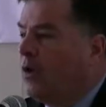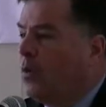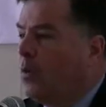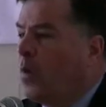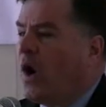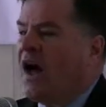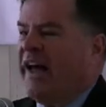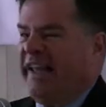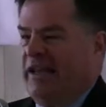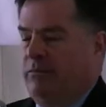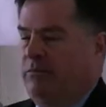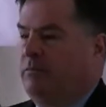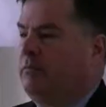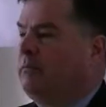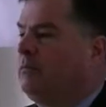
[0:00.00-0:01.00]
Why?
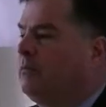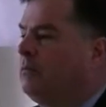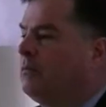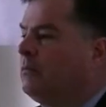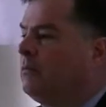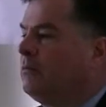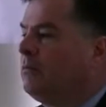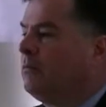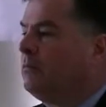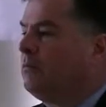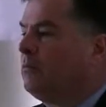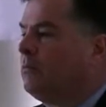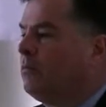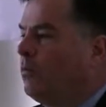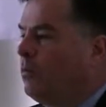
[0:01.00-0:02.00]

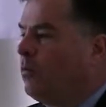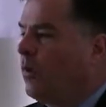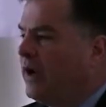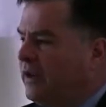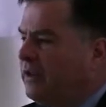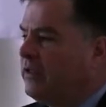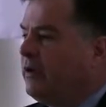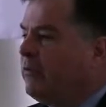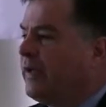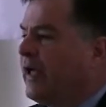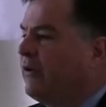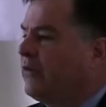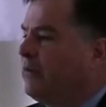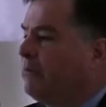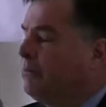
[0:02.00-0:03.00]
Why do you think we
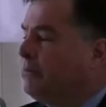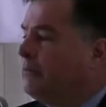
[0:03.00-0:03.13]
have it?